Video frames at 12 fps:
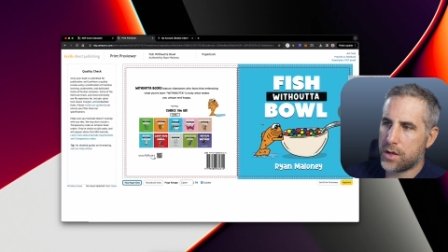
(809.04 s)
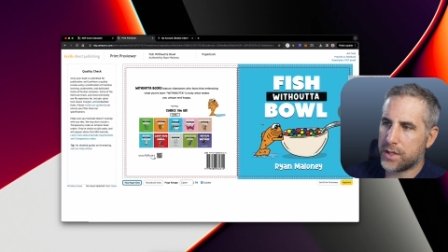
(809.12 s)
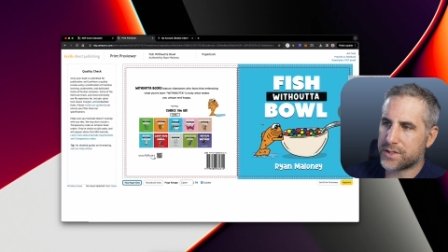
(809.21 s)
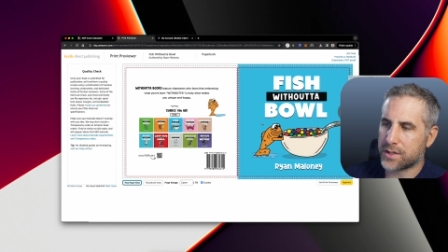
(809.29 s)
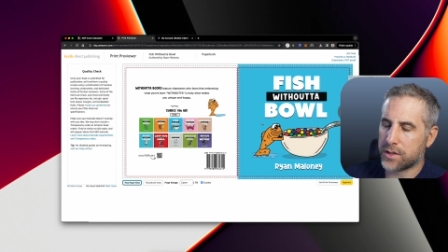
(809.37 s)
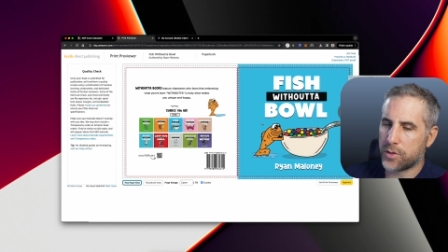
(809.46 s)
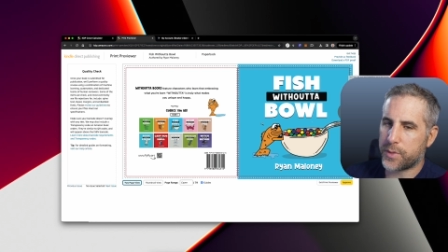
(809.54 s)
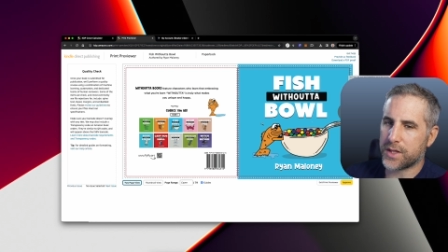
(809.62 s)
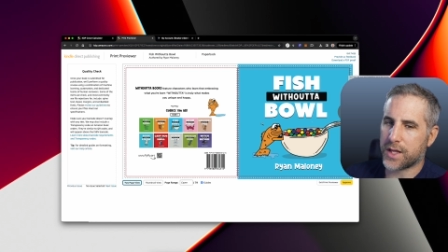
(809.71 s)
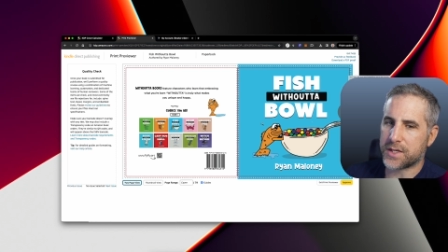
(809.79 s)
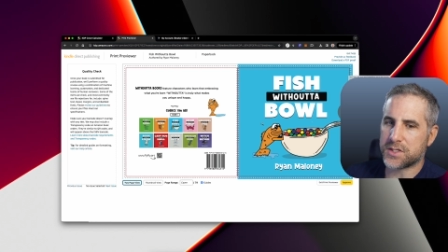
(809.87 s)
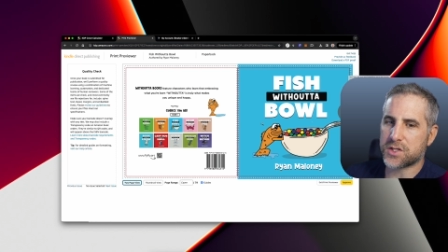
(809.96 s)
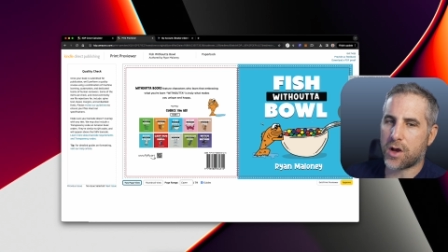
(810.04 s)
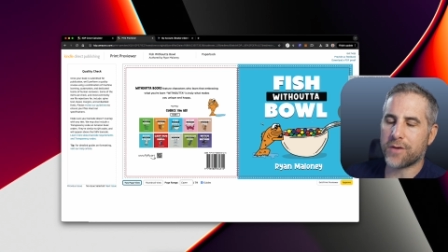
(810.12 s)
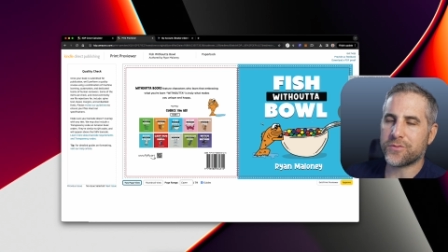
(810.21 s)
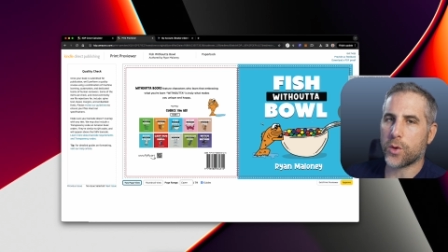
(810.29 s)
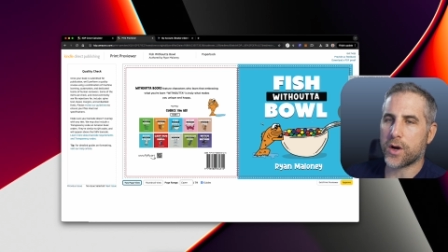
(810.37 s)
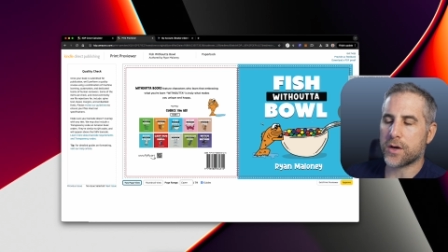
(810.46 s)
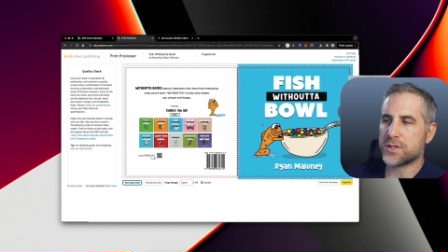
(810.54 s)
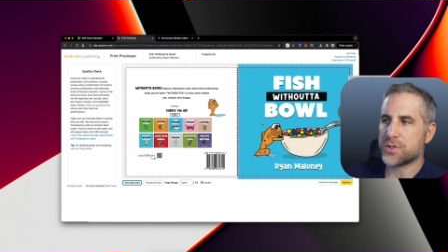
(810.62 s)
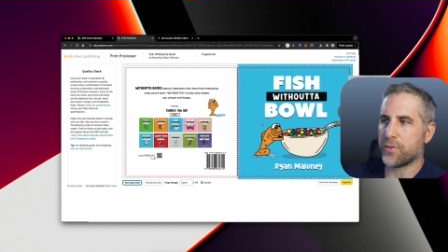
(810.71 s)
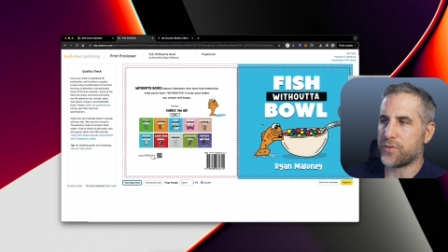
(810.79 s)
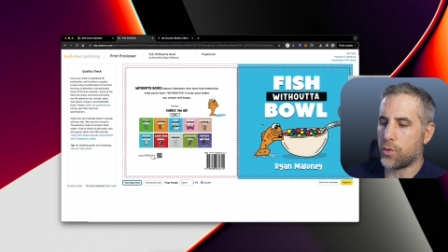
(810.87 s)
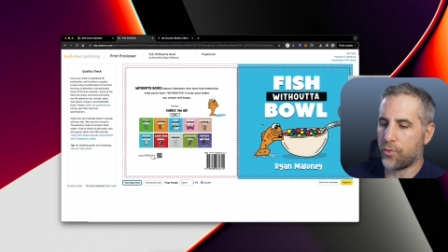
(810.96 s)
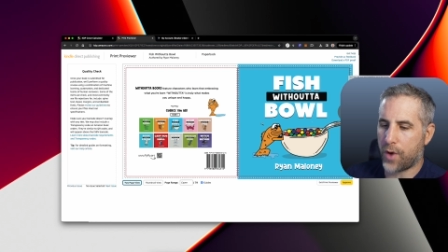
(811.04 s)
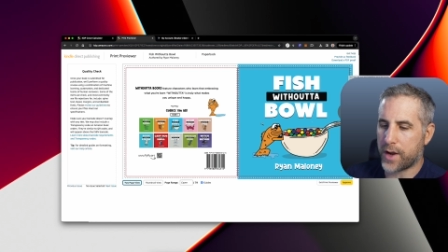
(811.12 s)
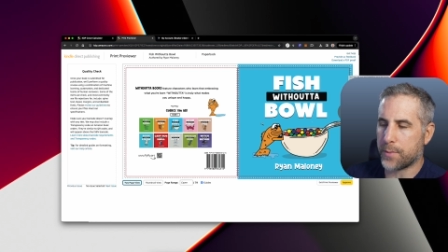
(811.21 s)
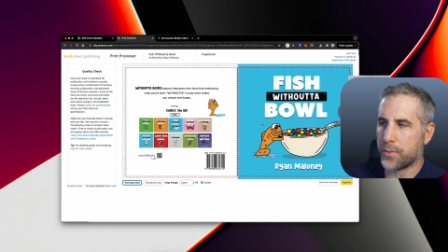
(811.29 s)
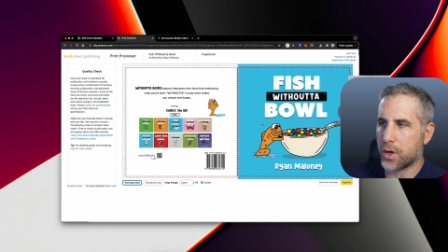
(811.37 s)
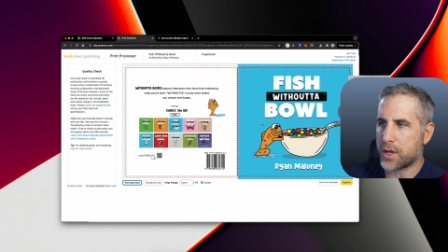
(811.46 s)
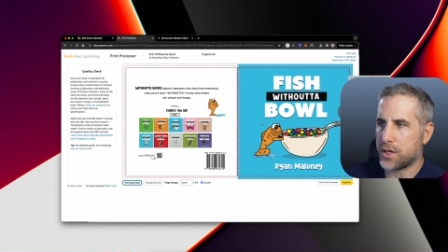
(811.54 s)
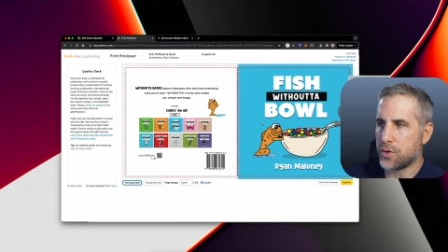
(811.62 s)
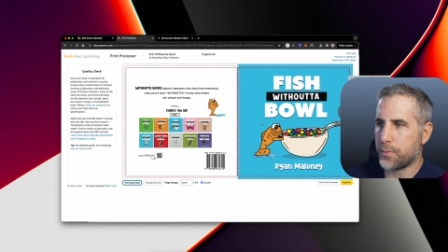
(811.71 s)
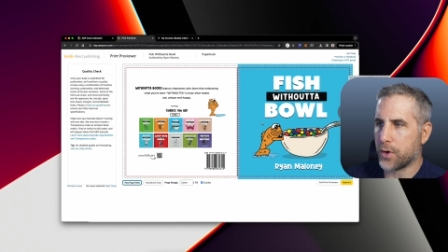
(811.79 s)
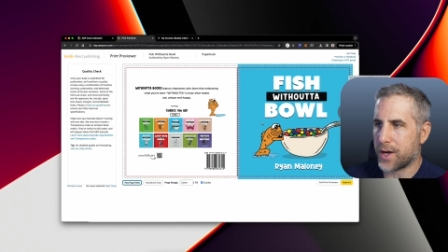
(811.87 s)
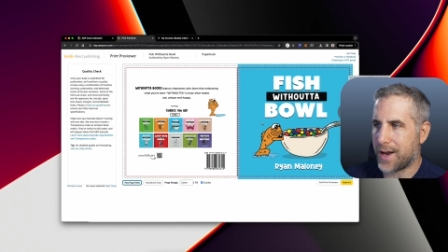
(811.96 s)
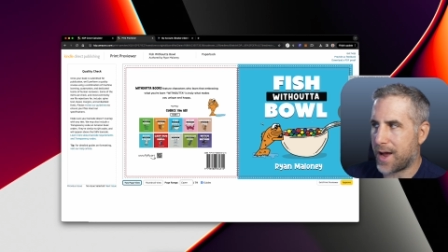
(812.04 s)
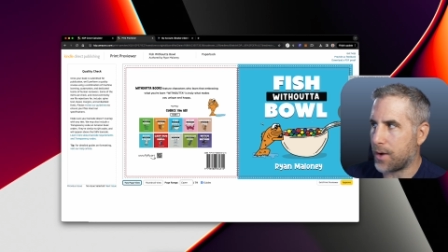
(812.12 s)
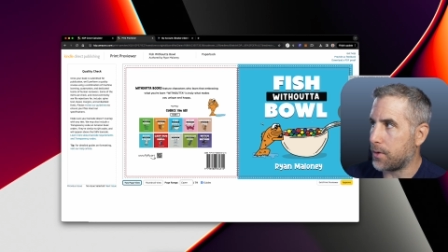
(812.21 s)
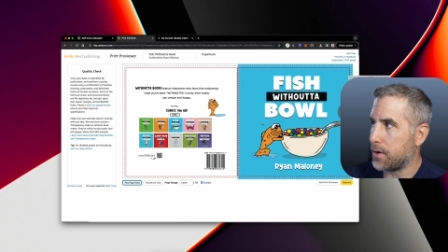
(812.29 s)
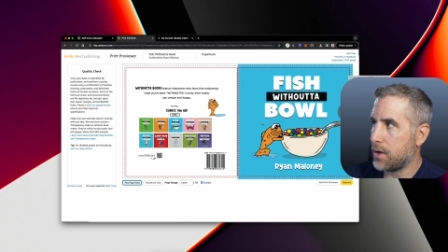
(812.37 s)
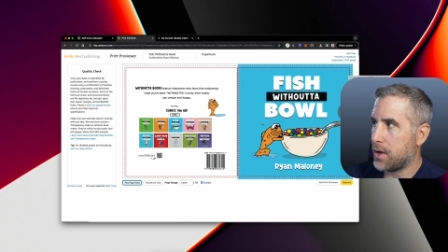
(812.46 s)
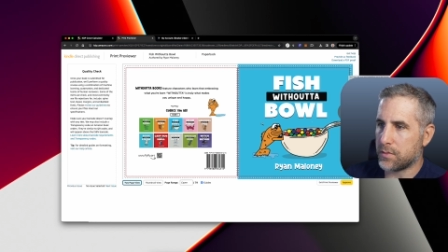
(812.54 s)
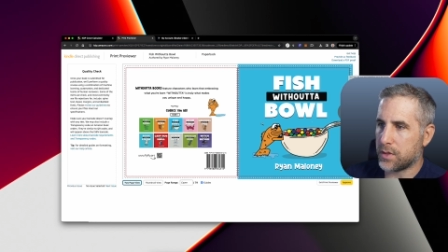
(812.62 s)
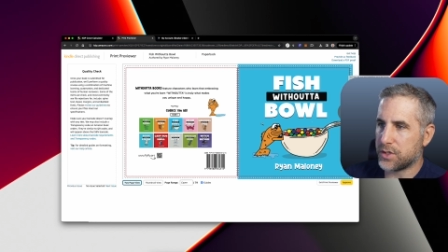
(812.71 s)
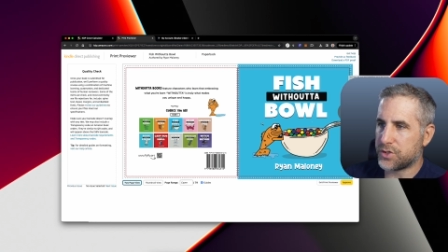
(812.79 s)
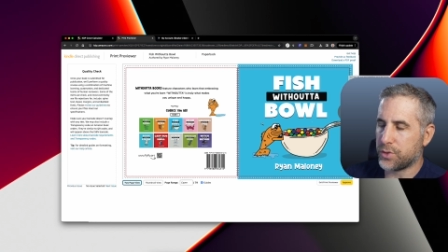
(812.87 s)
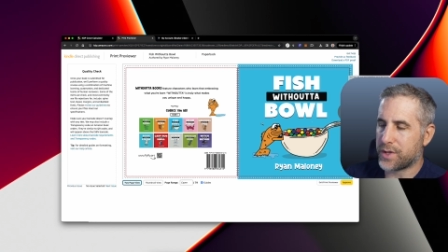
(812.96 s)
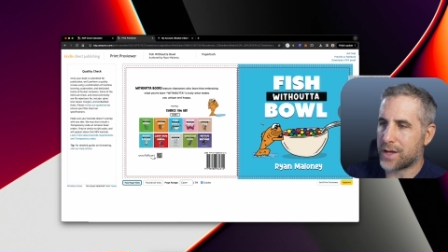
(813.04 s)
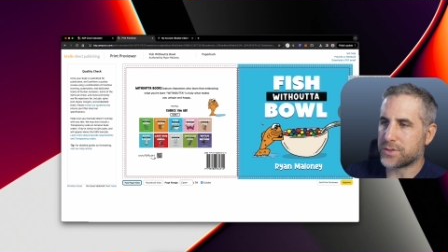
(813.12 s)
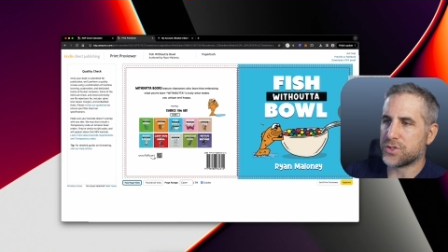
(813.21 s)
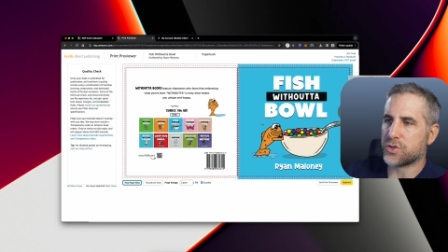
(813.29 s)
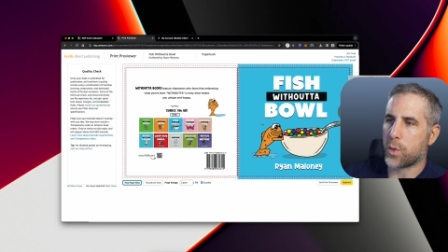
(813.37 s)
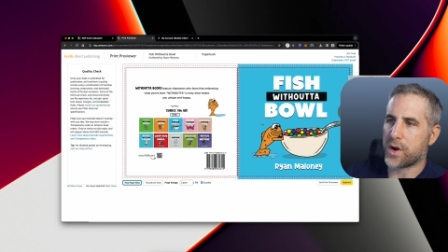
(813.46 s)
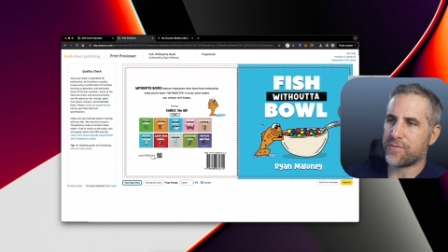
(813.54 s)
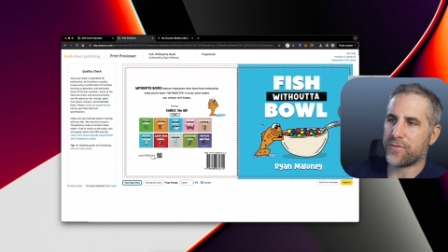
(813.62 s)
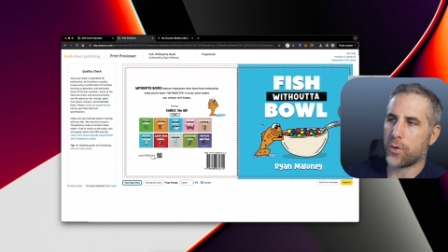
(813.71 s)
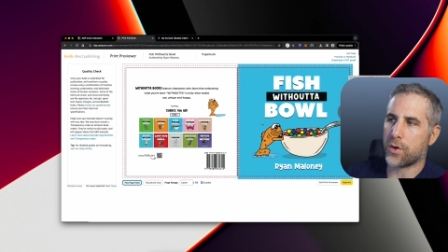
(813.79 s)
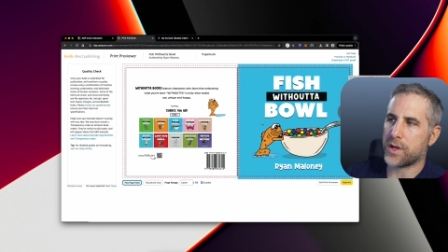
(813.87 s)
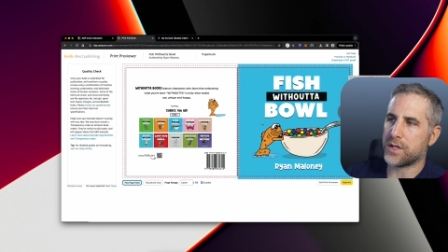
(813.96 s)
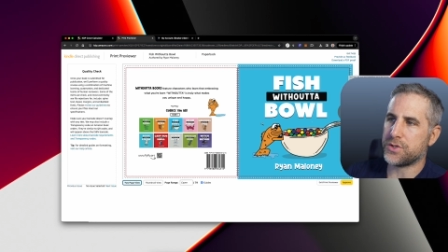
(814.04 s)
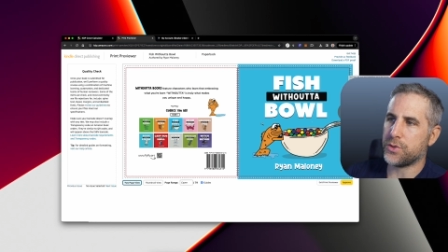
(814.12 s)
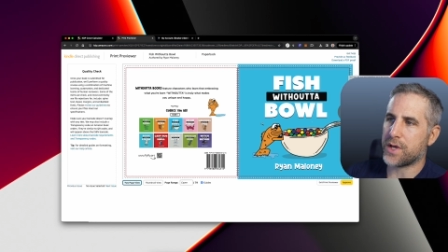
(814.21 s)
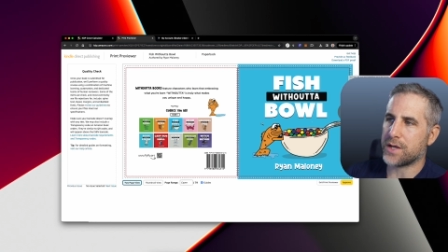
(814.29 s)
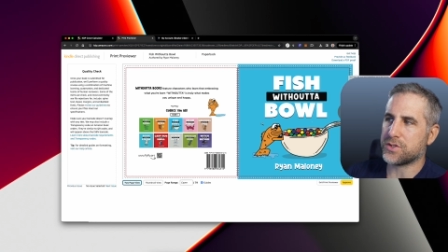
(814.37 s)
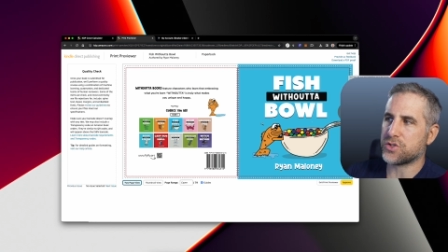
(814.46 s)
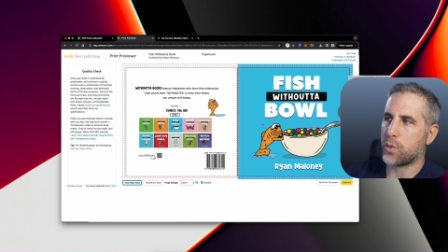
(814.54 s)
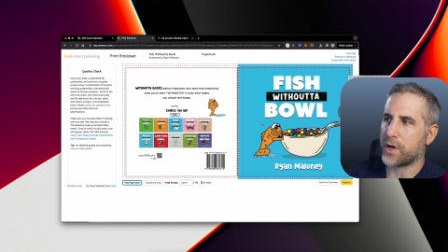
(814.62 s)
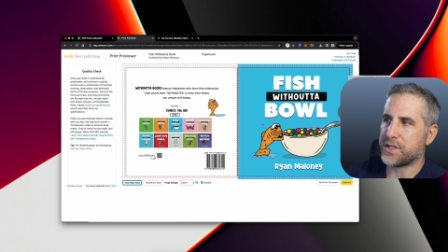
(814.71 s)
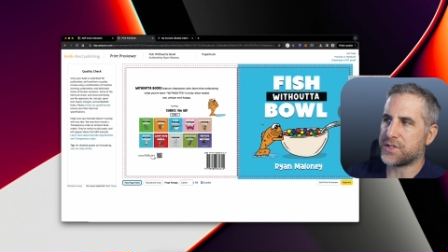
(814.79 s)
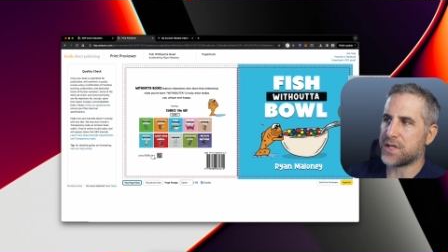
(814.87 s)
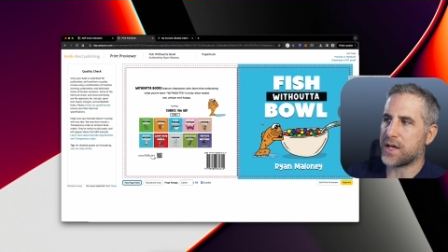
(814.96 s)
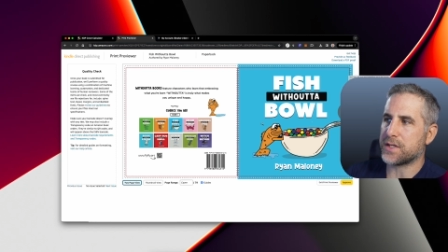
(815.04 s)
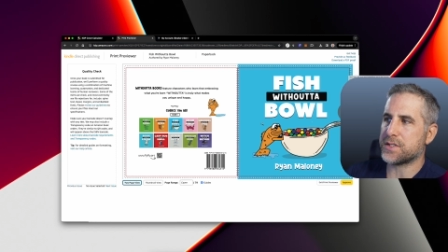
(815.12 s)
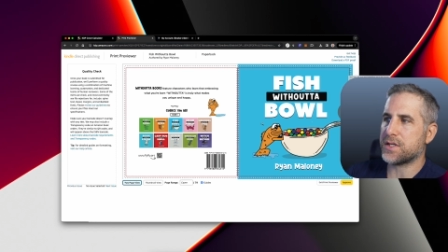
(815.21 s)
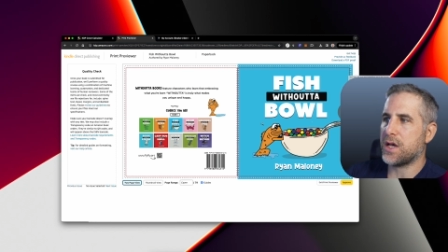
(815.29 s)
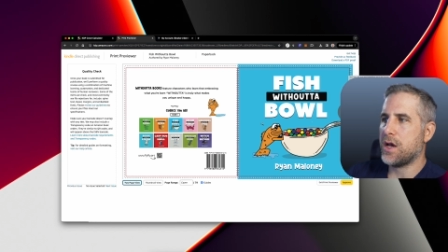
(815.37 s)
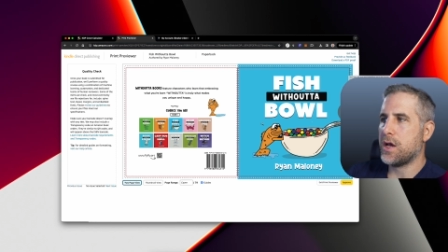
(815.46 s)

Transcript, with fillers: It's a little bit like software. So if you write a book and you put it out in, in 2024 and in 2026,